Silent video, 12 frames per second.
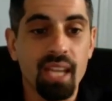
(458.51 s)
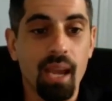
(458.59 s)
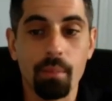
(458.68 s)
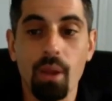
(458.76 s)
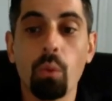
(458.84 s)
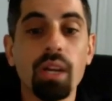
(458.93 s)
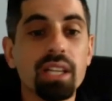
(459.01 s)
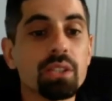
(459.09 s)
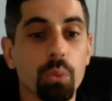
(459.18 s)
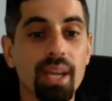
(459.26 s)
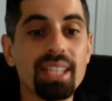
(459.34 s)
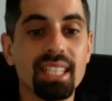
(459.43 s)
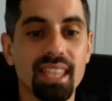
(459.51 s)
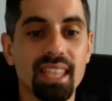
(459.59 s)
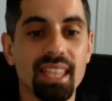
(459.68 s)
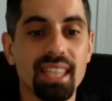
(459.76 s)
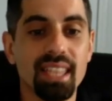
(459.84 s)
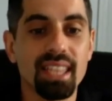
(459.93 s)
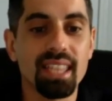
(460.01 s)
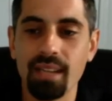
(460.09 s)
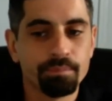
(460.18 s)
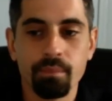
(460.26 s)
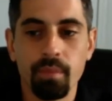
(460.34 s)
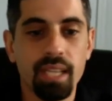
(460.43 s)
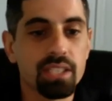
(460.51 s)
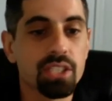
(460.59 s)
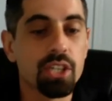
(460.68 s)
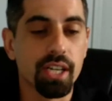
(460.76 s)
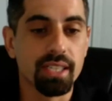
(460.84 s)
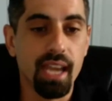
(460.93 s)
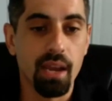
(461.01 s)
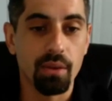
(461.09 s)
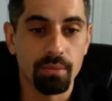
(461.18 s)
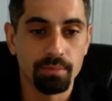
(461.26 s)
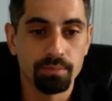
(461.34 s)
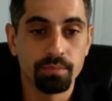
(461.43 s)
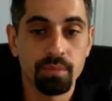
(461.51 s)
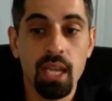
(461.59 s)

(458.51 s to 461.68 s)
I'm not willing to risk that. Let's shut it down.